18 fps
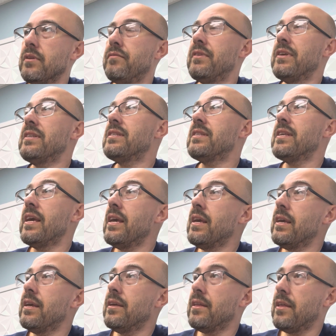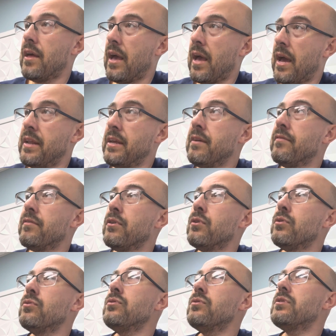If they say any of
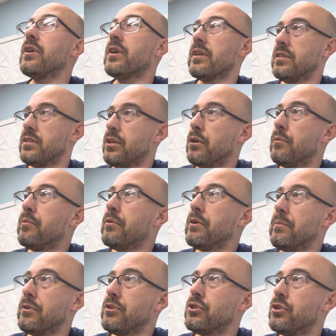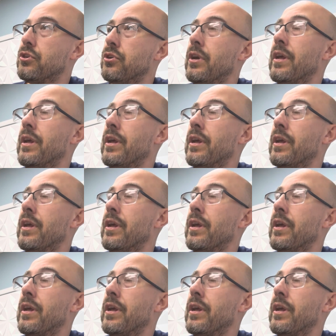those, they're considered premature.